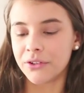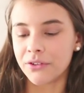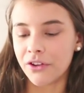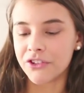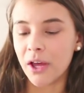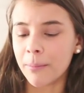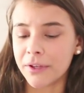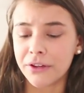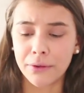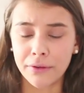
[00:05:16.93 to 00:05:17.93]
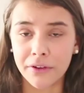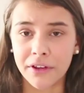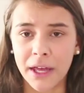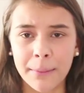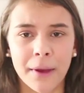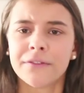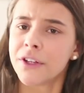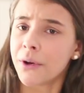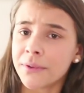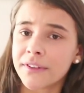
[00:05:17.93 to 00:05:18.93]
Doodle Jump, a cute little game I've
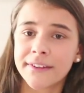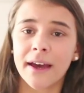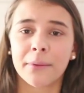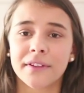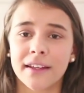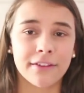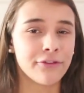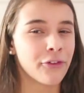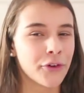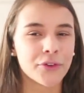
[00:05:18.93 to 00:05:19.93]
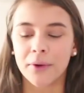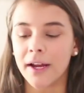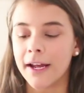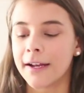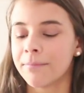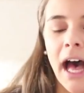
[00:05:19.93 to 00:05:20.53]
known since I was like in 4th grade.